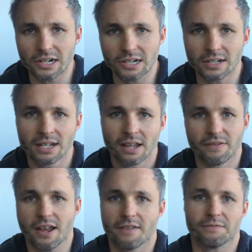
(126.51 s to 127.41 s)
or if
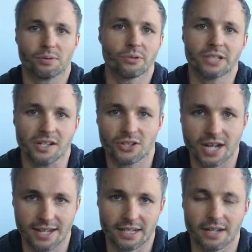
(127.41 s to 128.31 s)
you have protein
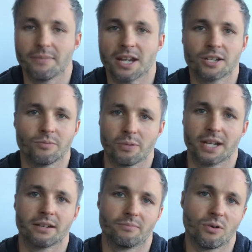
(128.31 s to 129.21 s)
shakes, going to make you
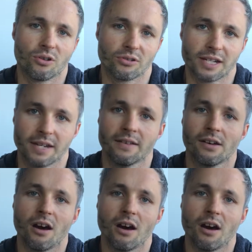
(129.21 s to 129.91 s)
big and bulky.